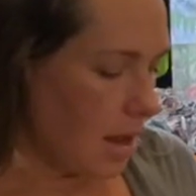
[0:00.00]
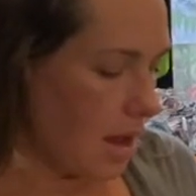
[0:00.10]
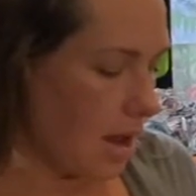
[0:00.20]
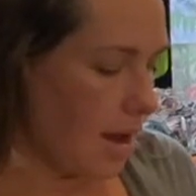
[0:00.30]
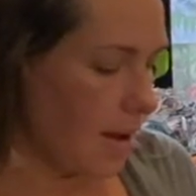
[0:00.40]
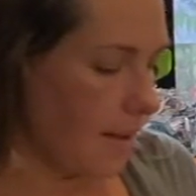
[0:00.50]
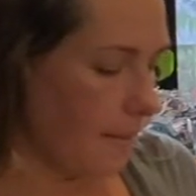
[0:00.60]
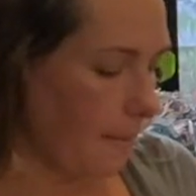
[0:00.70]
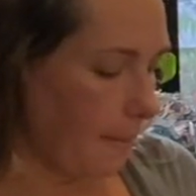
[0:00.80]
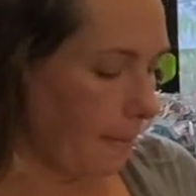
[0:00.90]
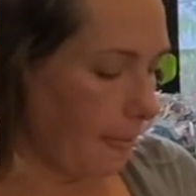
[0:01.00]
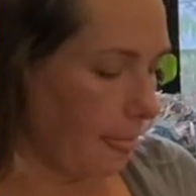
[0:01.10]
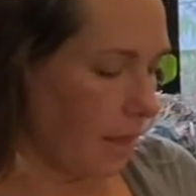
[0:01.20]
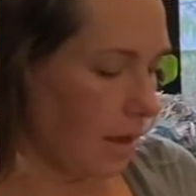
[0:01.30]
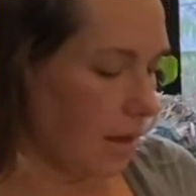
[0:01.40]

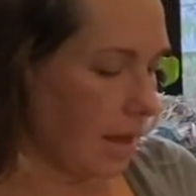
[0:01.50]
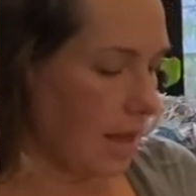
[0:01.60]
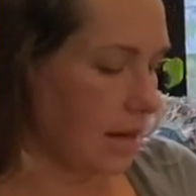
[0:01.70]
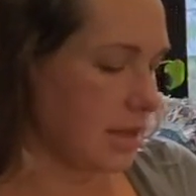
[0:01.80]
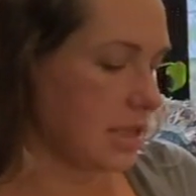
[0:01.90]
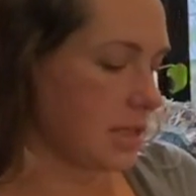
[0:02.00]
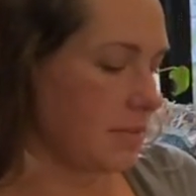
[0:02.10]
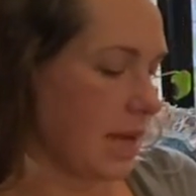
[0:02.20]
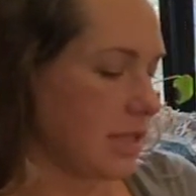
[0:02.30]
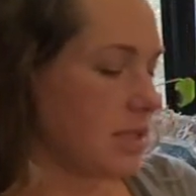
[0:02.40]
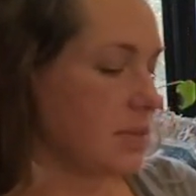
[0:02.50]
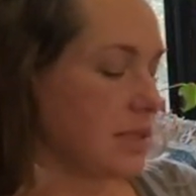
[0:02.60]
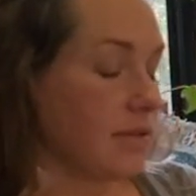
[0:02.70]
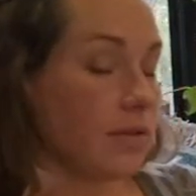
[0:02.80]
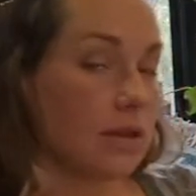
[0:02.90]
And it's made
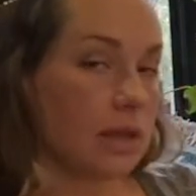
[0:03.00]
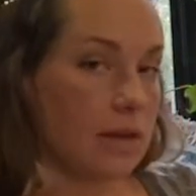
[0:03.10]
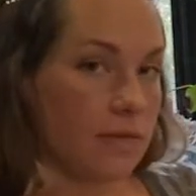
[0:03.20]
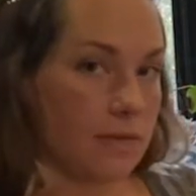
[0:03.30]
specifically to